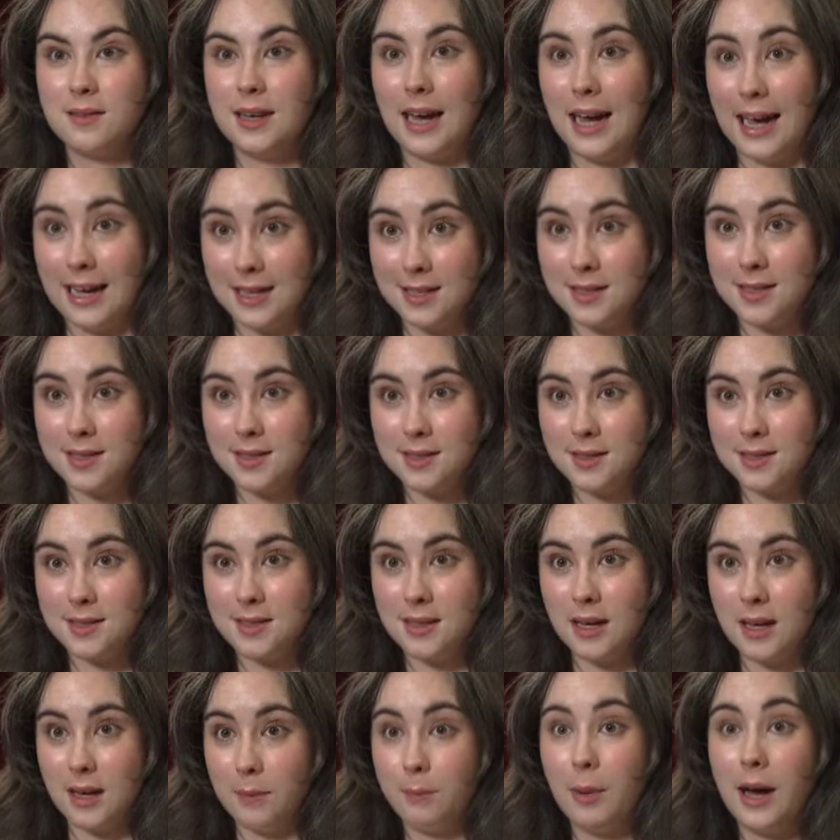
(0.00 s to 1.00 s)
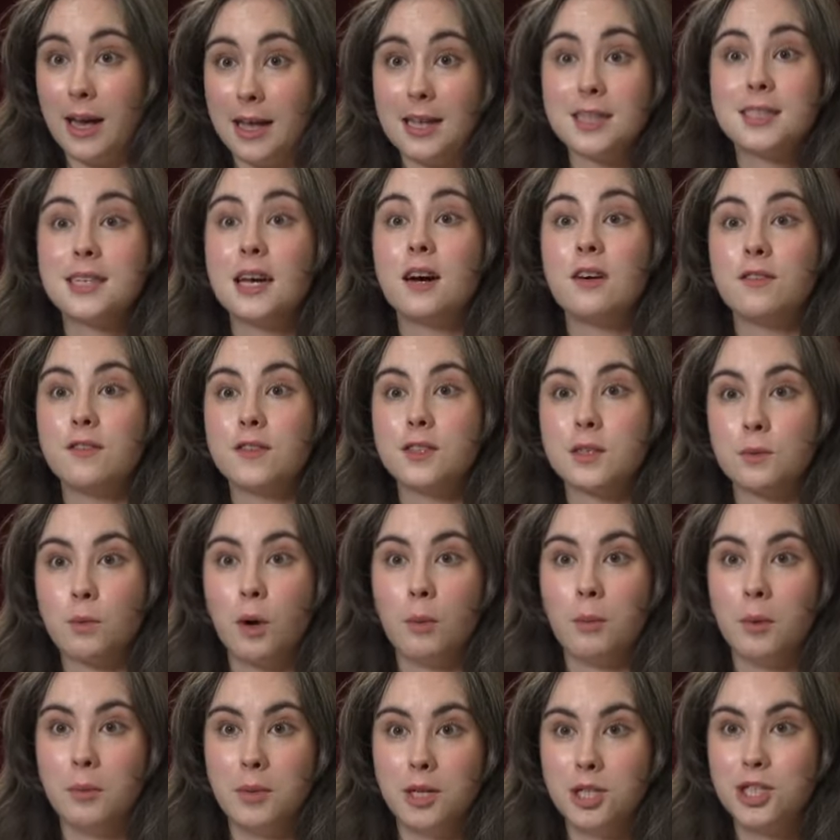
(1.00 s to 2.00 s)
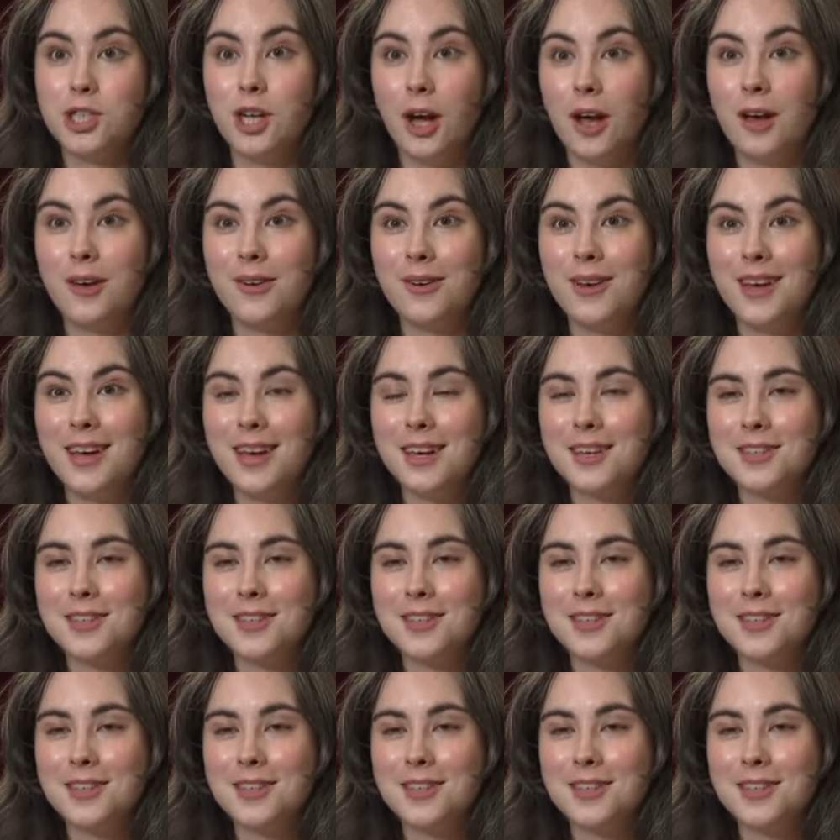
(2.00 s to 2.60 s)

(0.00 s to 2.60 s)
as uh, by herself as a one woman show.